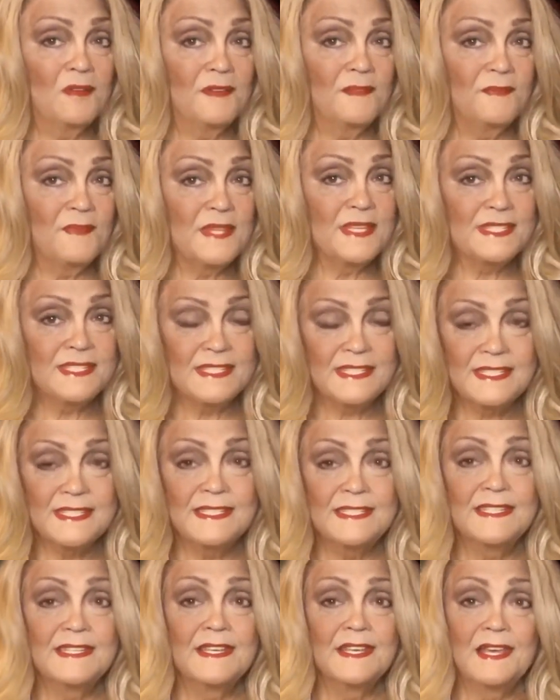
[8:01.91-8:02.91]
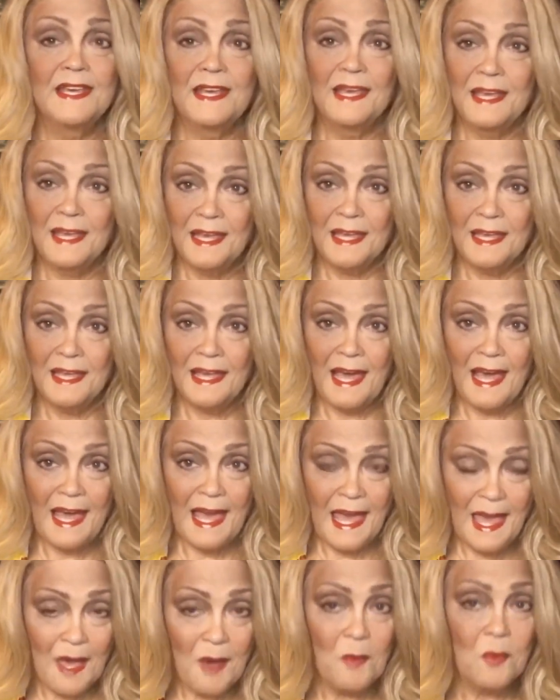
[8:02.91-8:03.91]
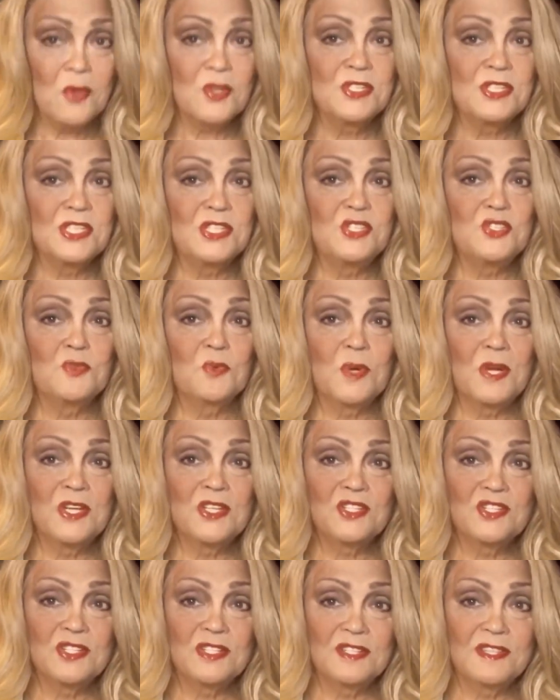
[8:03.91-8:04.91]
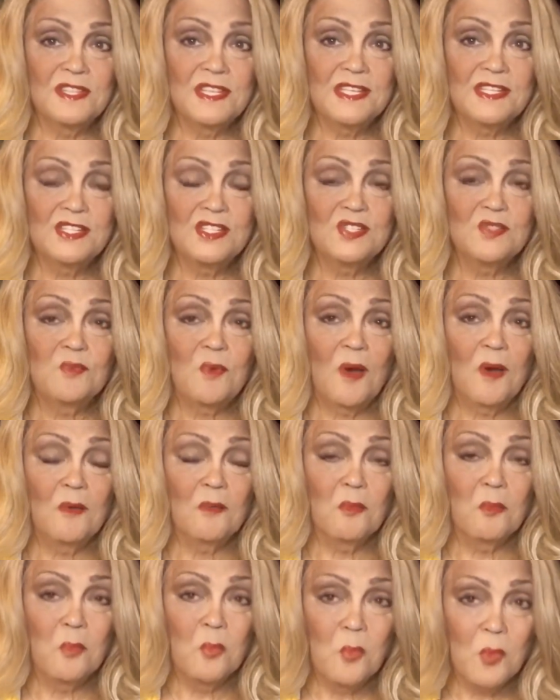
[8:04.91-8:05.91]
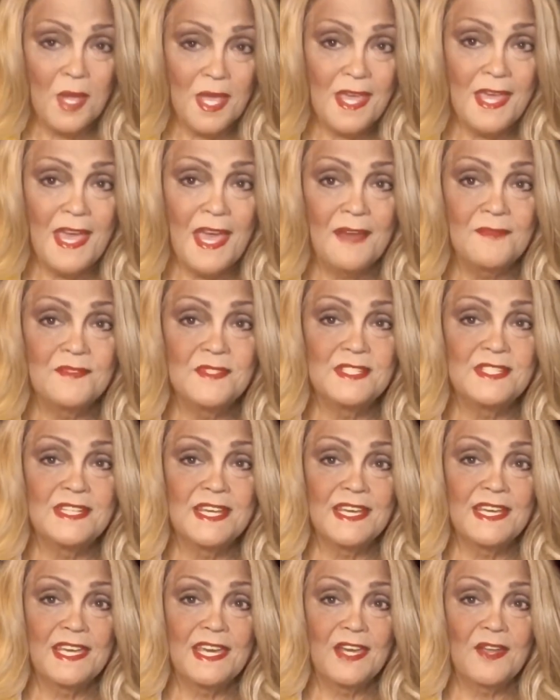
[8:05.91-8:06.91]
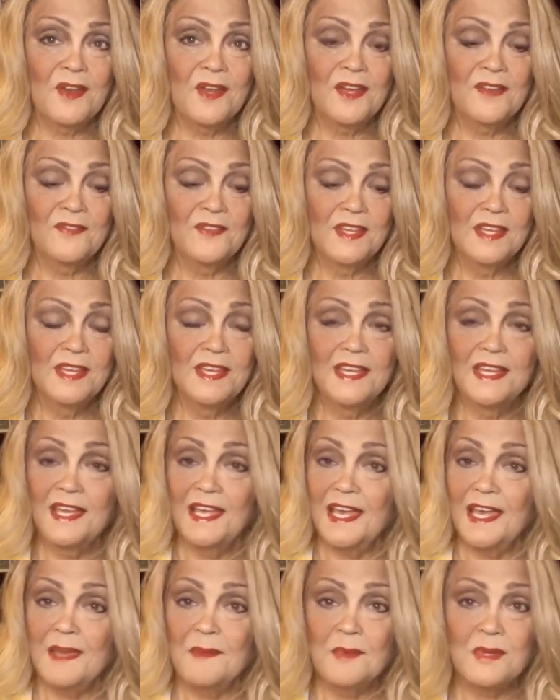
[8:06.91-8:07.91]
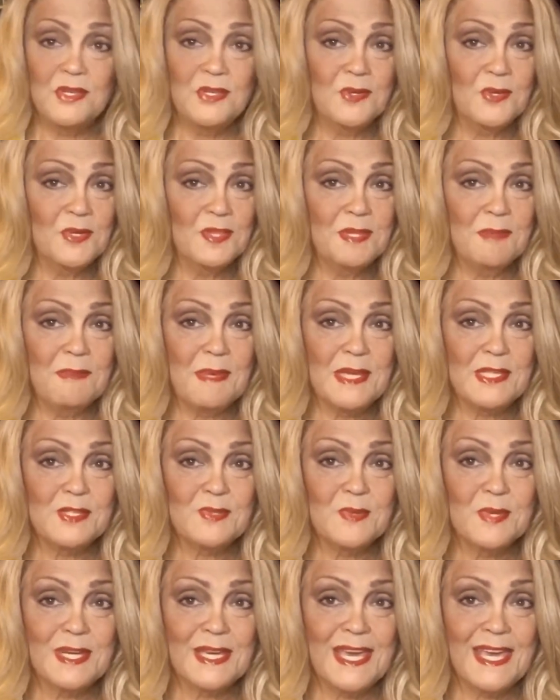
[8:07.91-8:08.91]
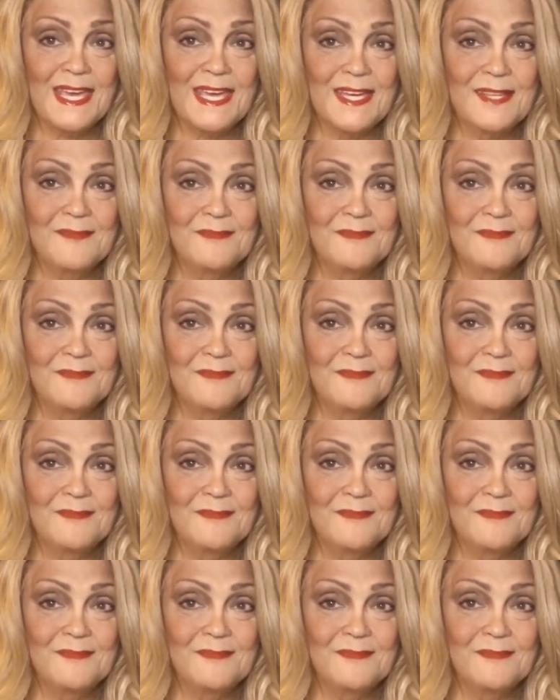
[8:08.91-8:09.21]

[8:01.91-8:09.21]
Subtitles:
This is our situation. This is what we have to take care of, and we do it the best we can.